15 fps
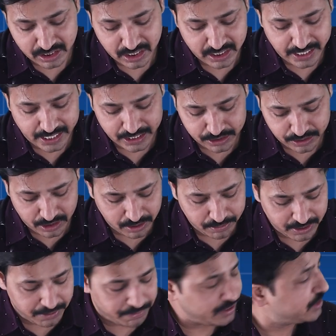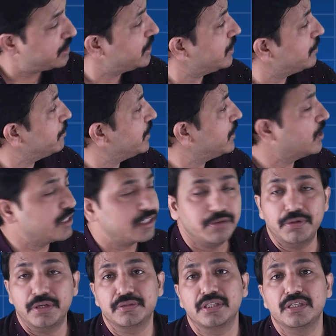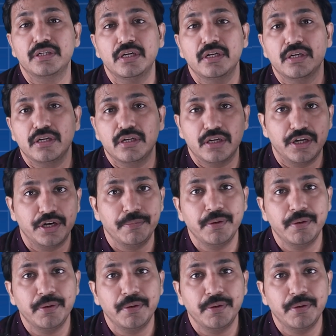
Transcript: diastolic blood pressure, and mean arterial blood pressure.